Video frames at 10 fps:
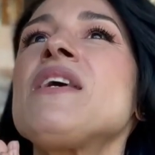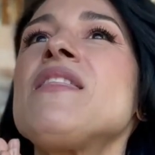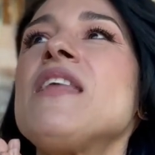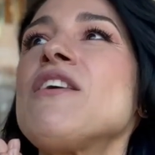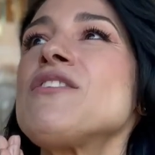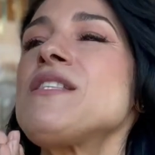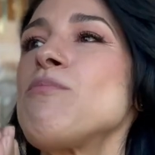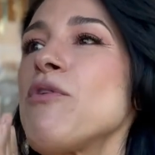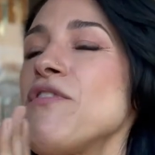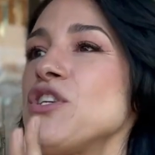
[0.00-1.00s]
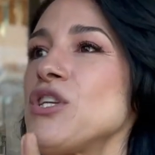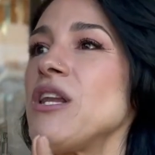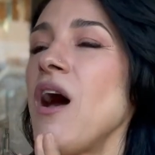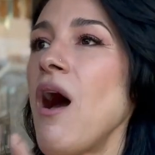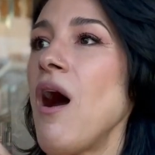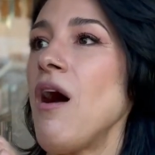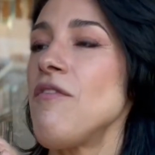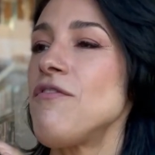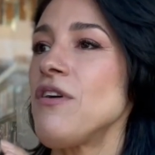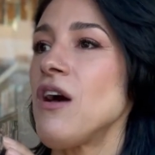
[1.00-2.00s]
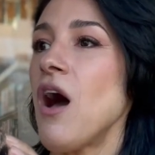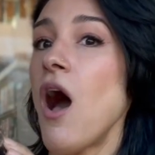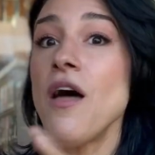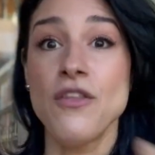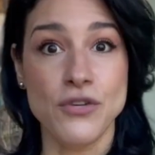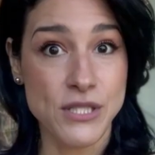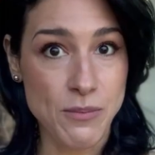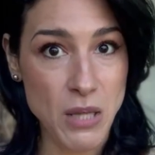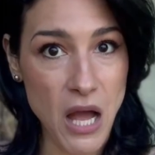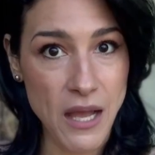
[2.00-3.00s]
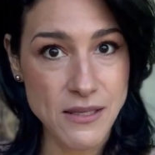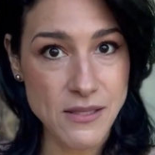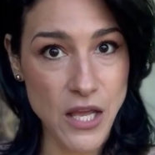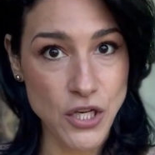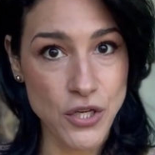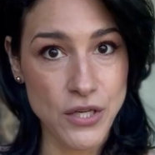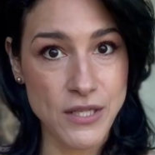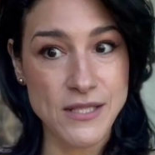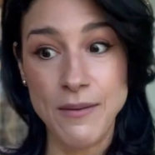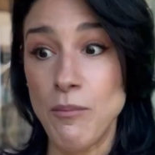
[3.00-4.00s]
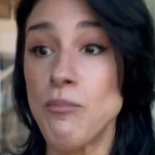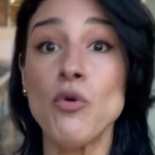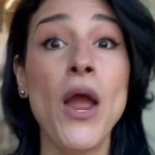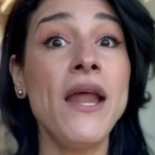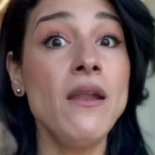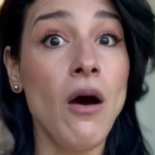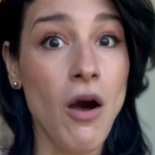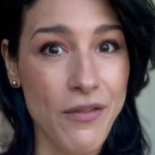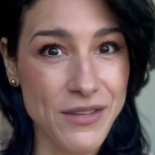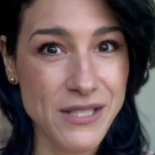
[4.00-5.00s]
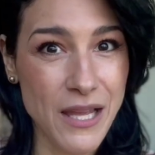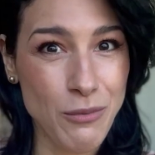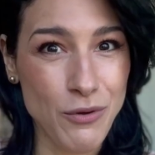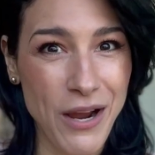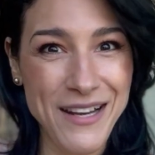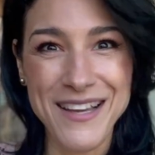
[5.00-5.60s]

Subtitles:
There's the provision of other supplies and goods and bread on the table, right?